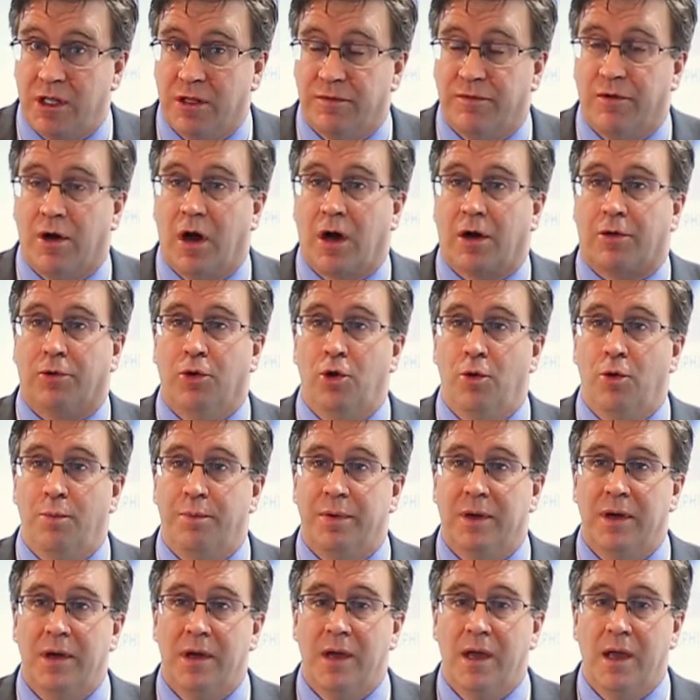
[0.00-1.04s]
of the Varroc Group.
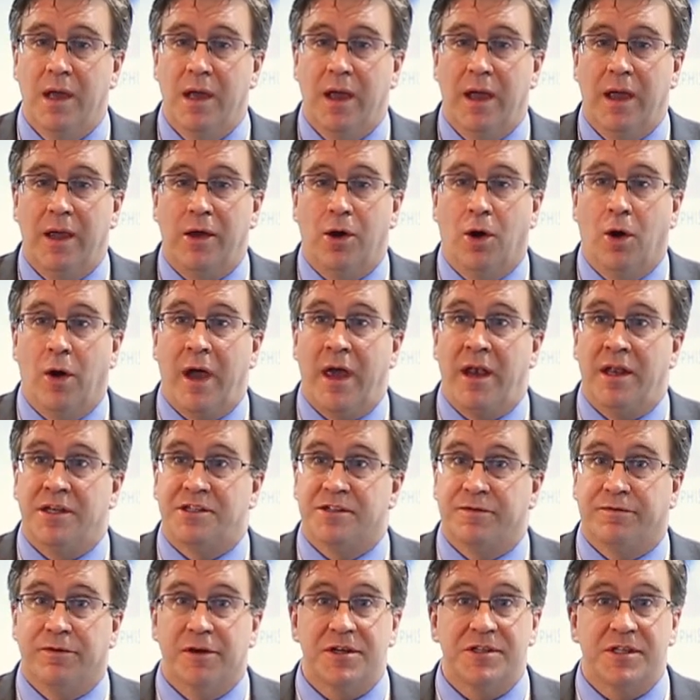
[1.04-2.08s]
And it's
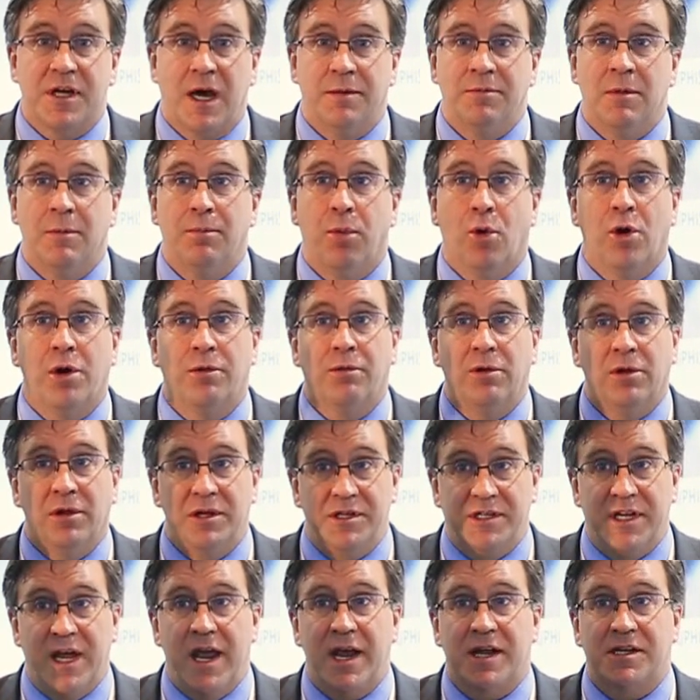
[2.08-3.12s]
the first time the board really
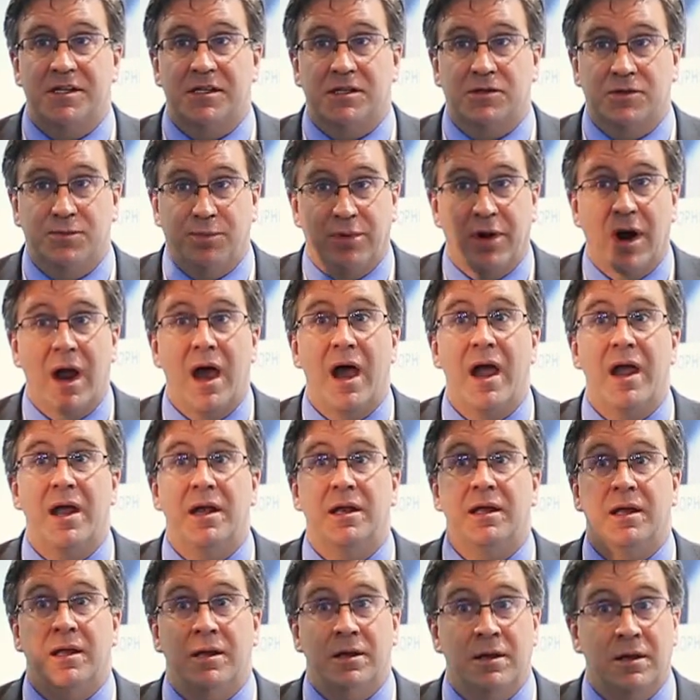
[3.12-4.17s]
takes
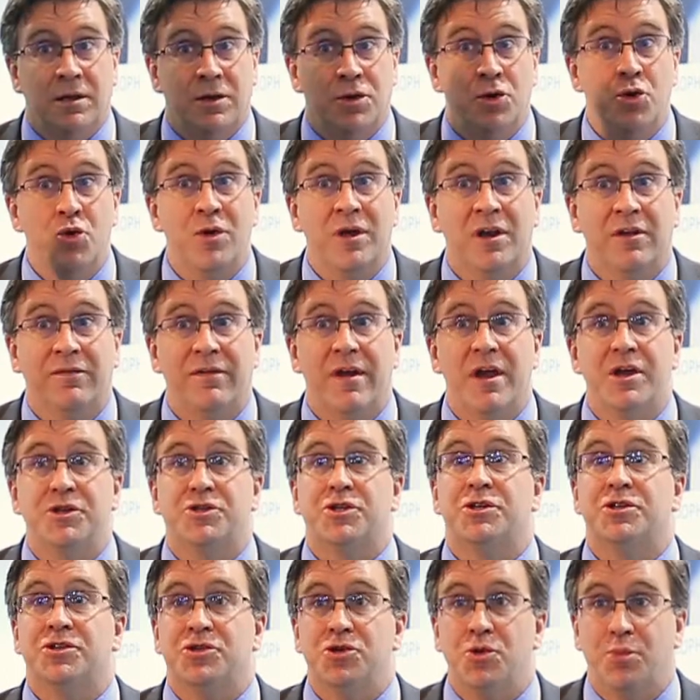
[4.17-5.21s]
pride in new
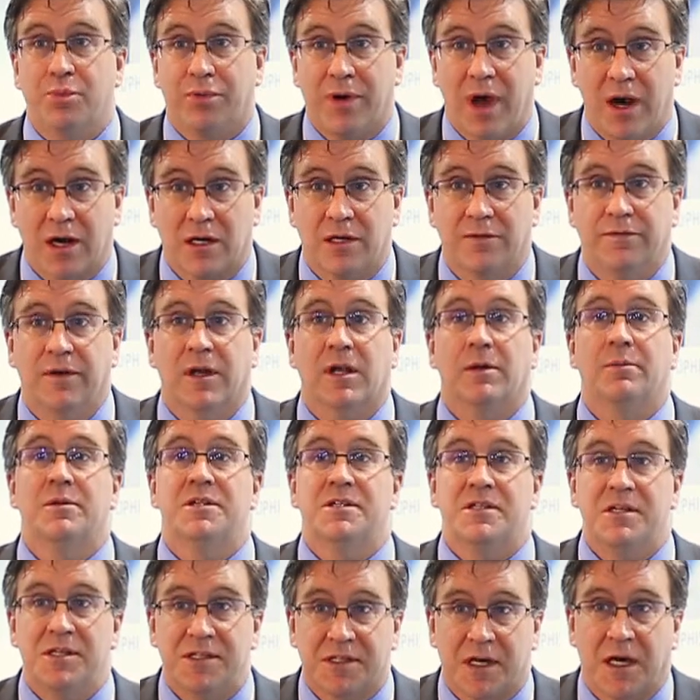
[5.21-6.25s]
innovations, new product
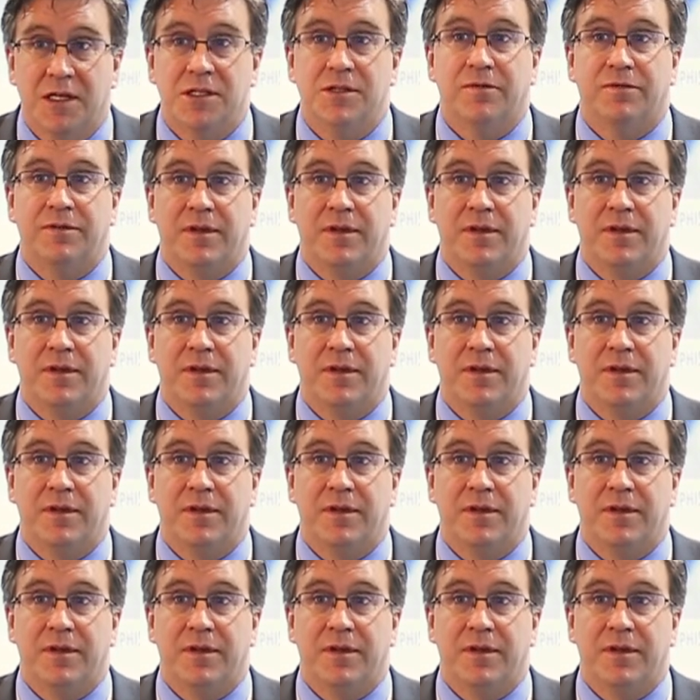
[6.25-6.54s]
developments, these kinds of